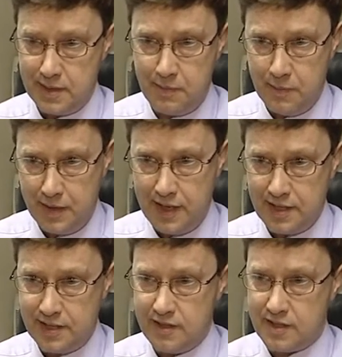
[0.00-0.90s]

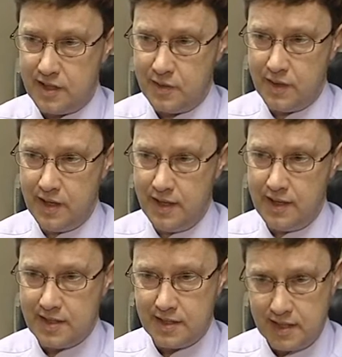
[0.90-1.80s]
population. So
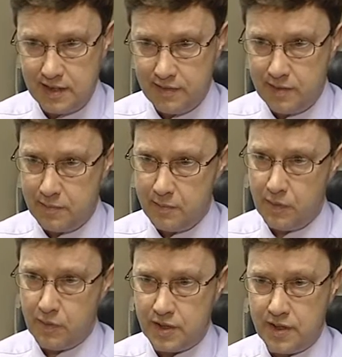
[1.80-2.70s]
that's a significant
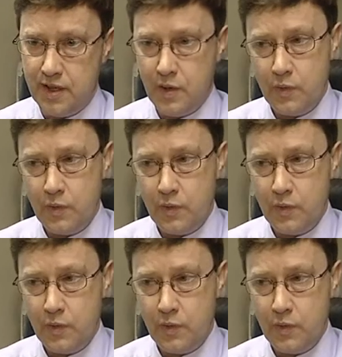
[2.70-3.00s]
proportion.